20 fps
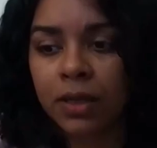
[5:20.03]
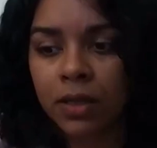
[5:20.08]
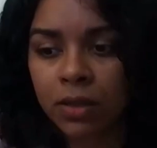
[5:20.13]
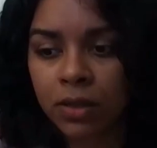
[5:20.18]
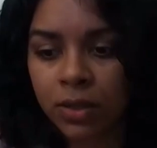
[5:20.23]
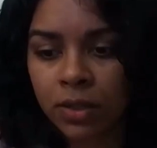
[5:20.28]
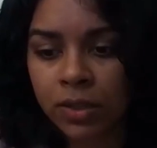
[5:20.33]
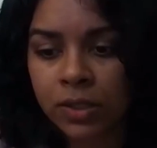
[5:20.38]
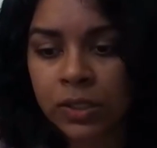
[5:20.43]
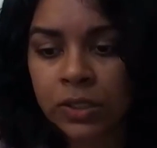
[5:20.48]

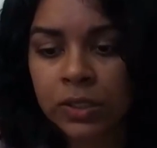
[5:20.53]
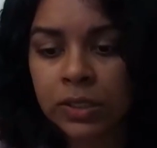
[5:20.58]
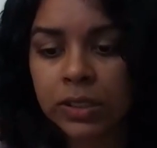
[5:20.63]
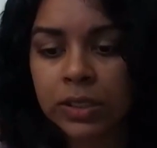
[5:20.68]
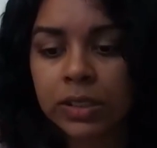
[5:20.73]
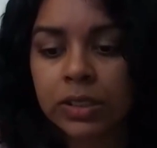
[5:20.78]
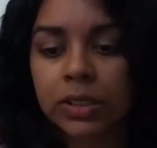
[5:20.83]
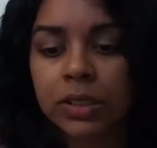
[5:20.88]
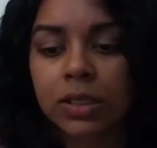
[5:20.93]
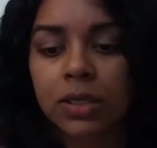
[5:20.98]

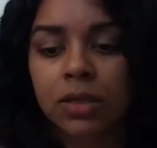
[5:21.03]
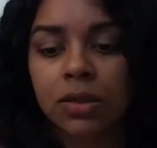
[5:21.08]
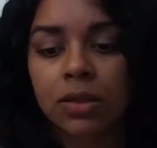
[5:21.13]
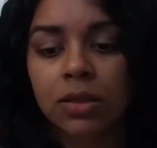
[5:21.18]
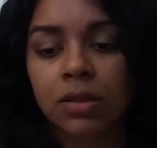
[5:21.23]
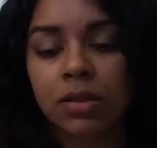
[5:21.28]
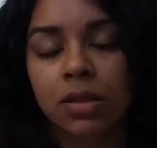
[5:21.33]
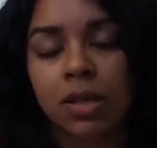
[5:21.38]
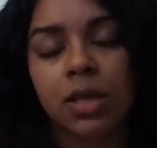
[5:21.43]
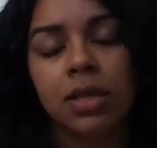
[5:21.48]
because
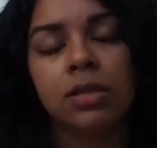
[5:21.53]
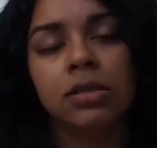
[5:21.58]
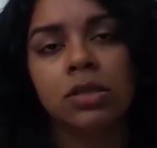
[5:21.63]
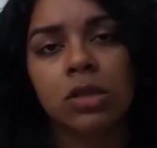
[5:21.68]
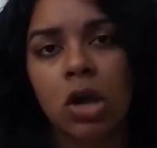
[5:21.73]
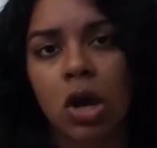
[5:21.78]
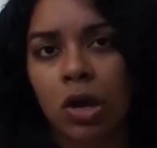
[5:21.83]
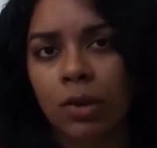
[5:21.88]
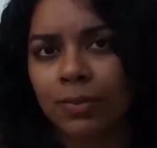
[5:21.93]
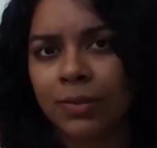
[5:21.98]

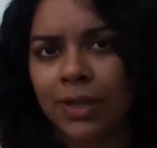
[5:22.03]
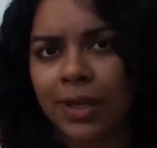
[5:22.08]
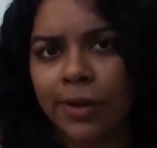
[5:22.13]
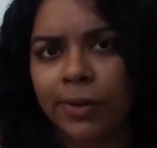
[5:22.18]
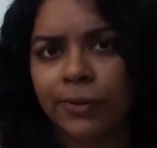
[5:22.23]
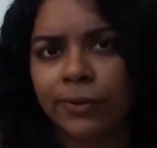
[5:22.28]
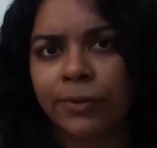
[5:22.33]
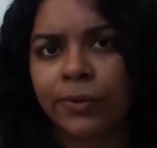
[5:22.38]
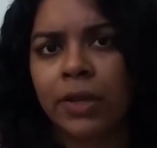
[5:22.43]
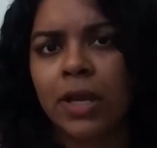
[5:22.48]
things calm
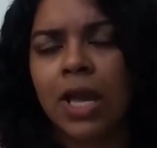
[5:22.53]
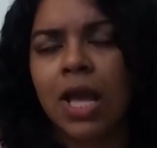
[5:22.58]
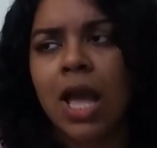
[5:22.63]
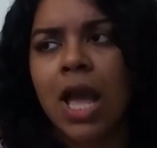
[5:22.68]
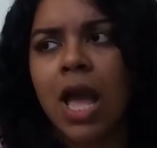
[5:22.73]
down.